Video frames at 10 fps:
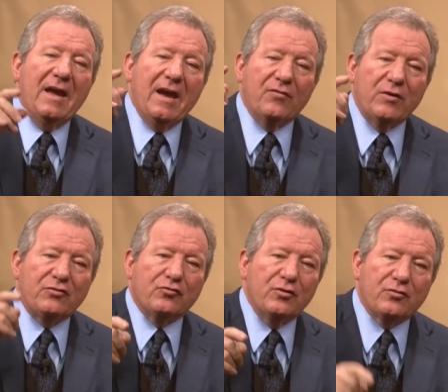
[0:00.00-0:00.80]

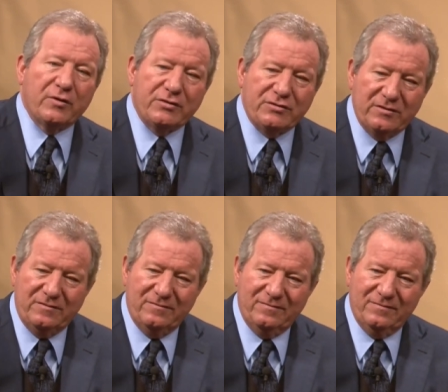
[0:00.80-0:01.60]
every true Christian,
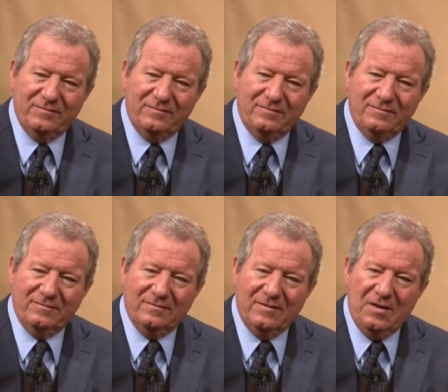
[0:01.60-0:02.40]

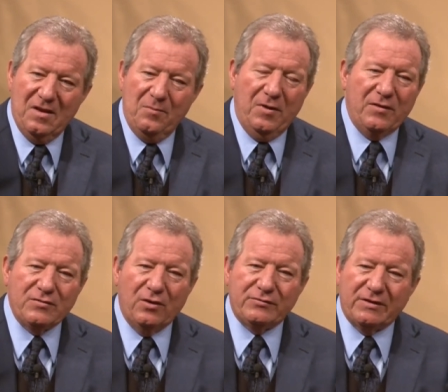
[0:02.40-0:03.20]
but
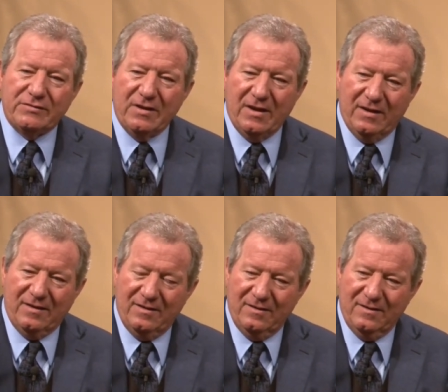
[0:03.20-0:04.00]
there's no such thing.